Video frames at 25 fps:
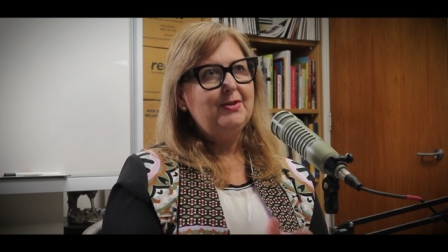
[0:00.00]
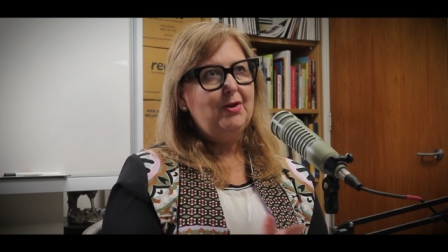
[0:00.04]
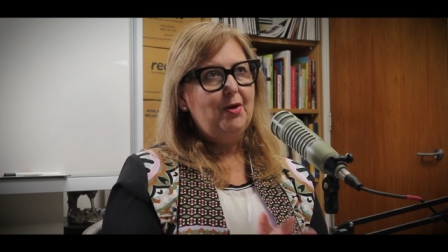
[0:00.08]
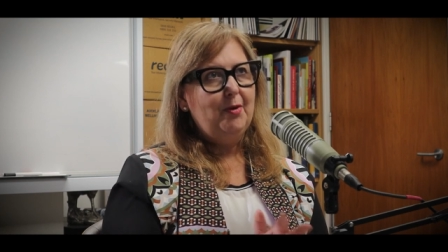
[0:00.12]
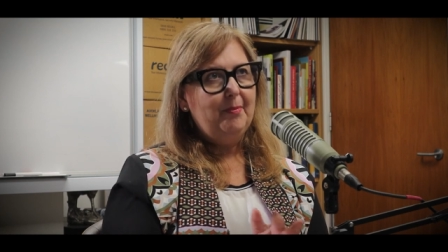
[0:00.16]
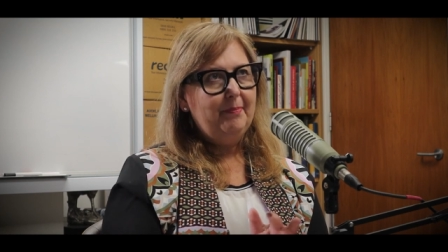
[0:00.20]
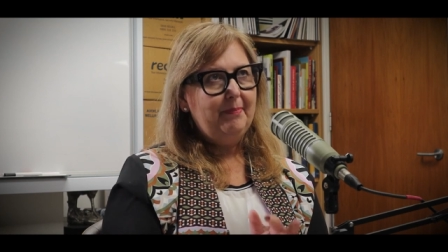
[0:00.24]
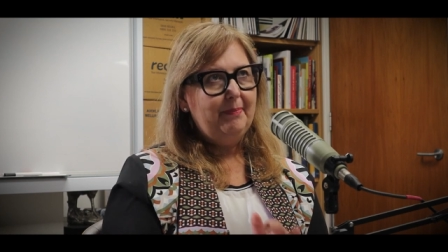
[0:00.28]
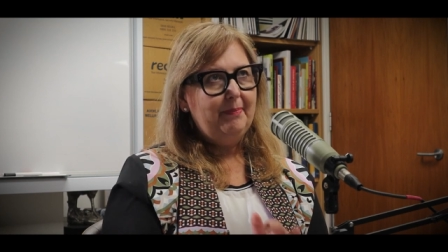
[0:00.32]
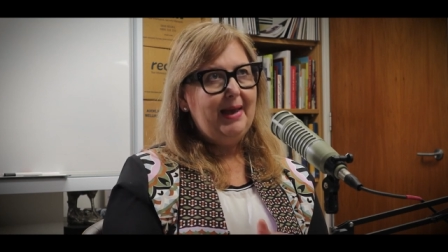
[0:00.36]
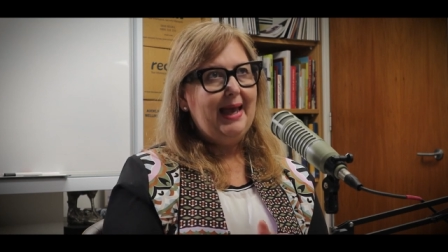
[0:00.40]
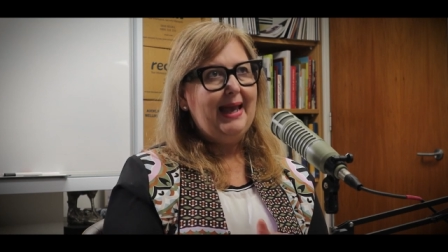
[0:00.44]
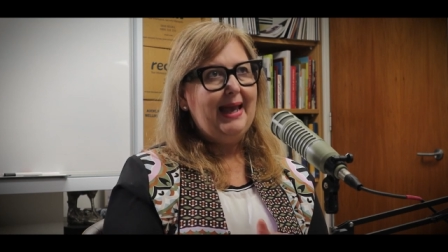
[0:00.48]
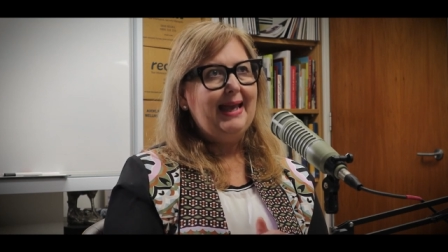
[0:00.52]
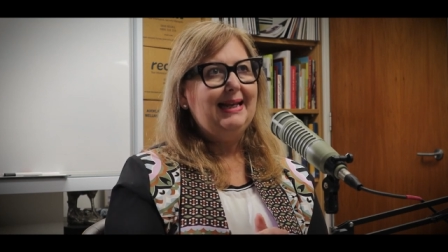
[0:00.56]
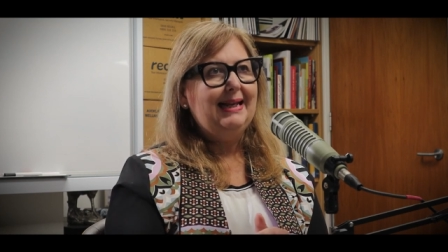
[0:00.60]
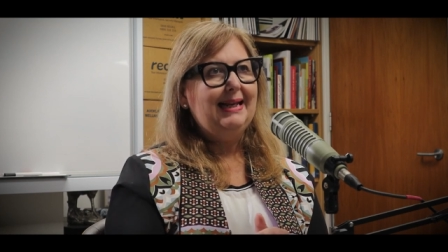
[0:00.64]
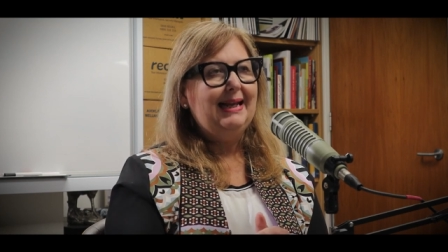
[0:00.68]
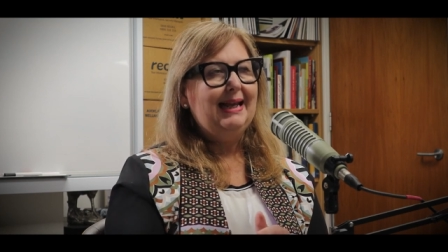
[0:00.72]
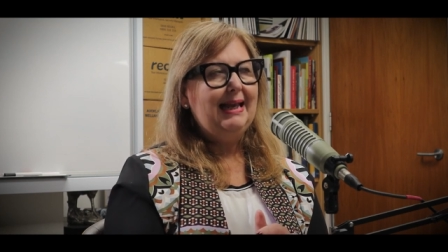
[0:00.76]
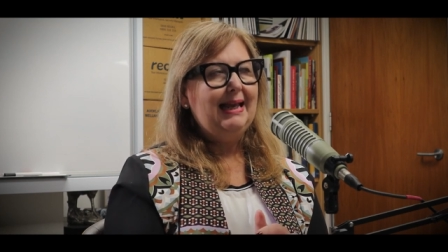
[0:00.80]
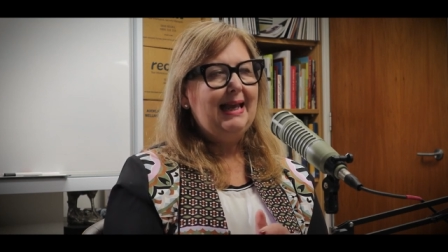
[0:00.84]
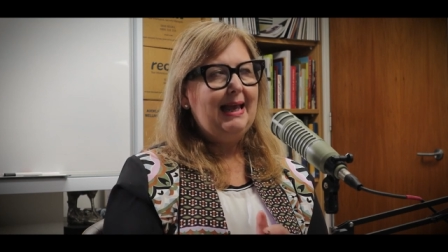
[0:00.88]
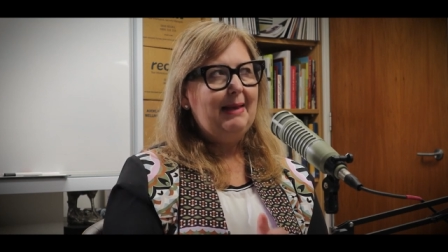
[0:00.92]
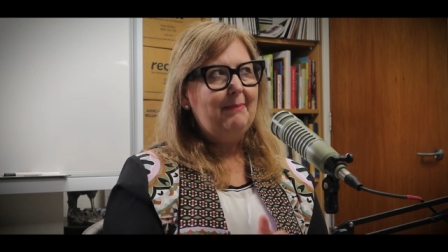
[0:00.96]
campaign
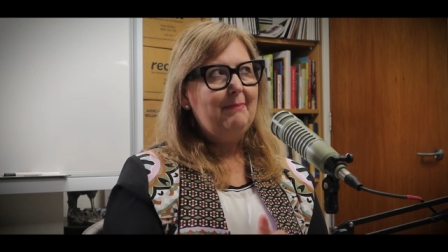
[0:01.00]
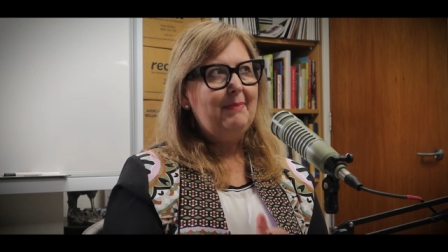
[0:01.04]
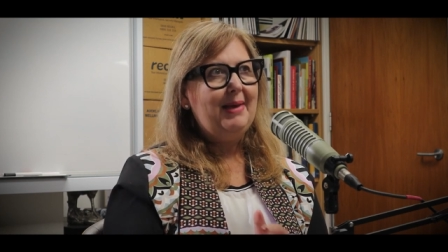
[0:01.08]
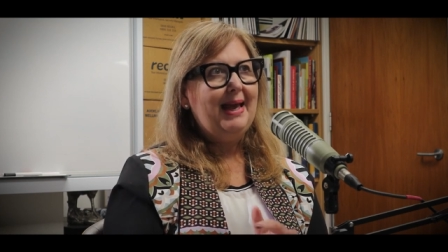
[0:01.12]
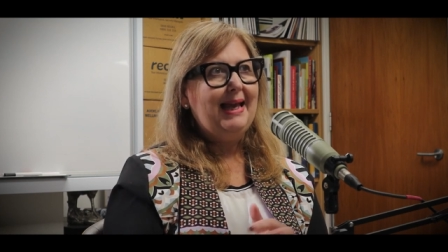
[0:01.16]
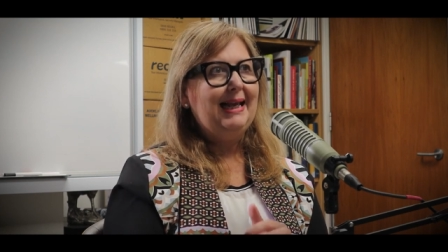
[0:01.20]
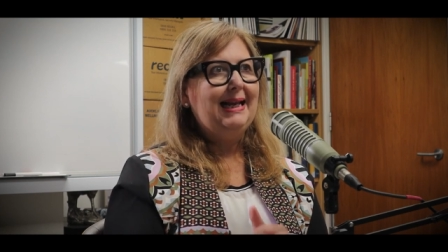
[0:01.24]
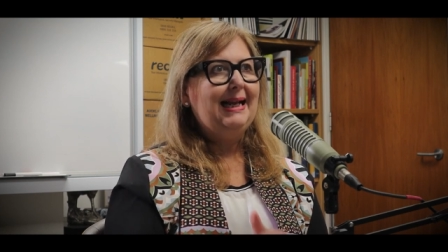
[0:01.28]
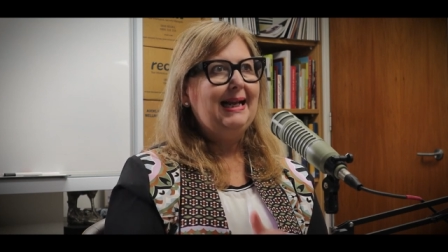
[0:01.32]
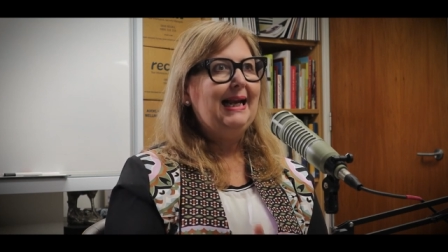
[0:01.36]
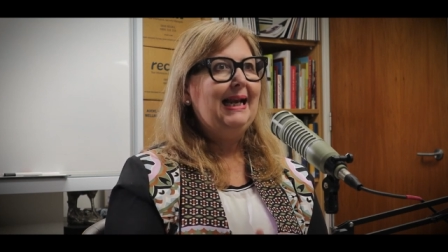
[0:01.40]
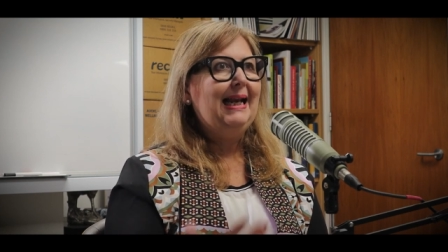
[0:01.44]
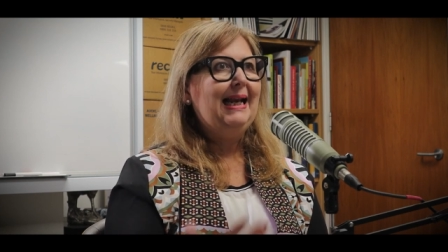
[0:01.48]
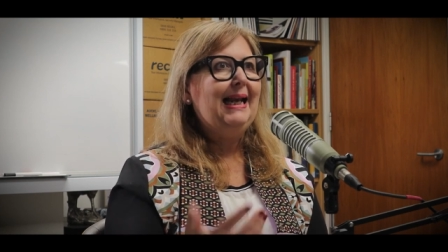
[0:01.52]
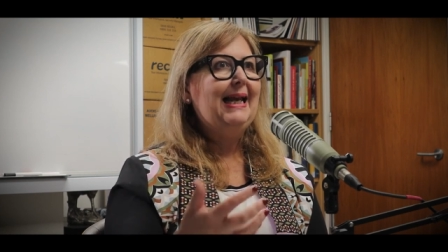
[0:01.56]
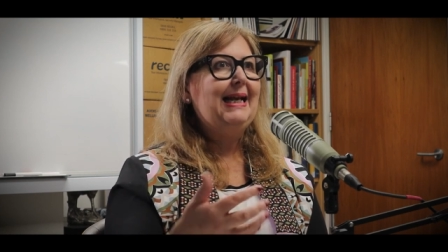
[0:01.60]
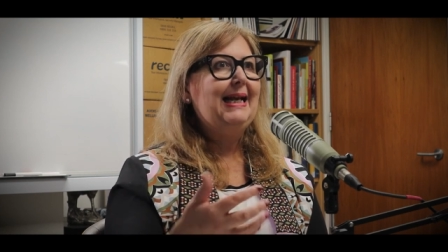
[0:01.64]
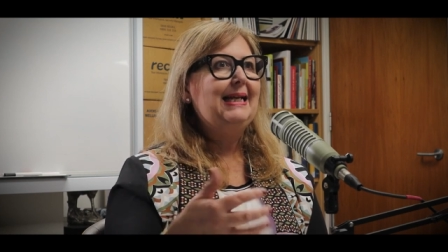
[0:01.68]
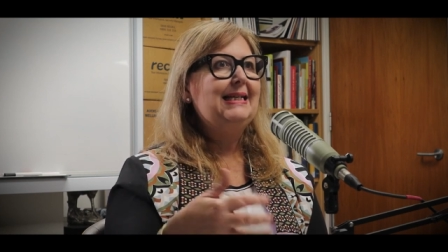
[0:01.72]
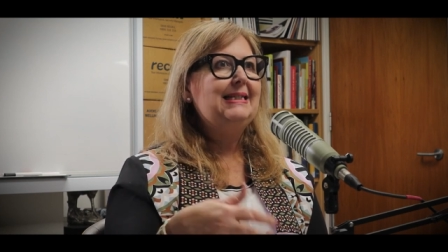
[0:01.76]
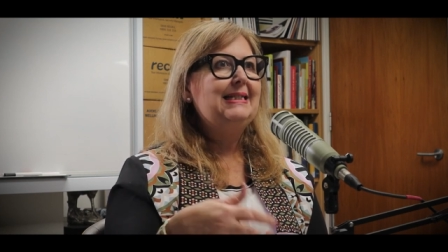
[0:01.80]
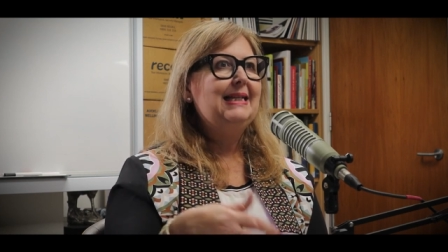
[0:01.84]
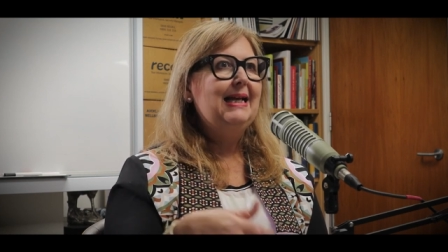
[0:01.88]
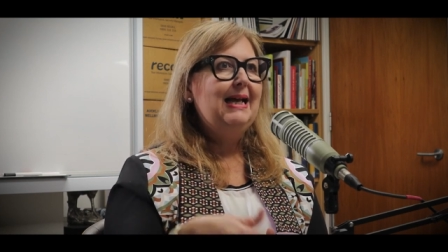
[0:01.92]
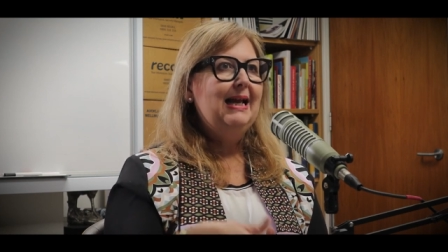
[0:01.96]
campaign
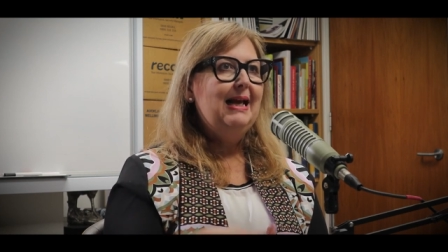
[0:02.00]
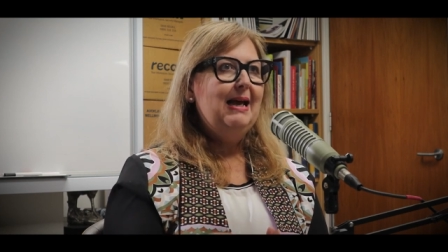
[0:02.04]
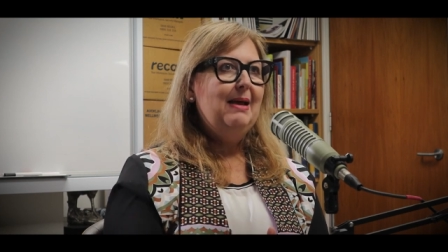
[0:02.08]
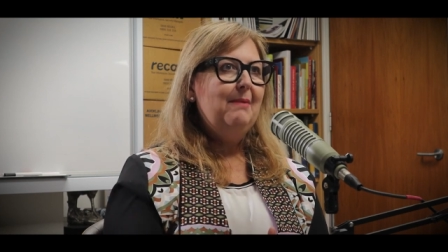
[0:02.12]
clicks